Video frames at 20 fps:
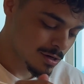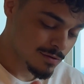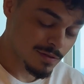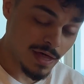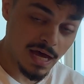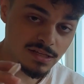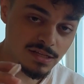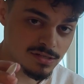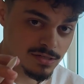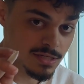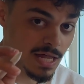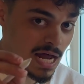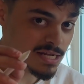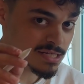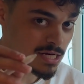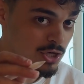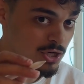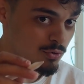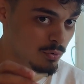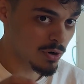
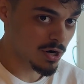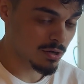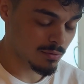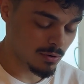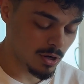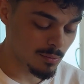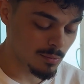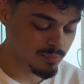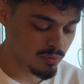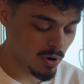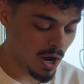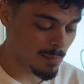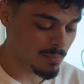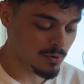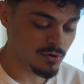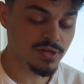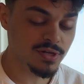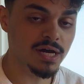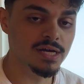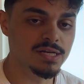That's how you run a
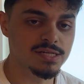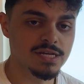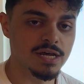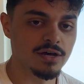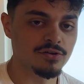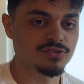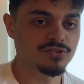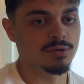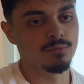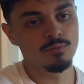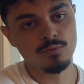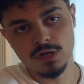proper, tight sales team.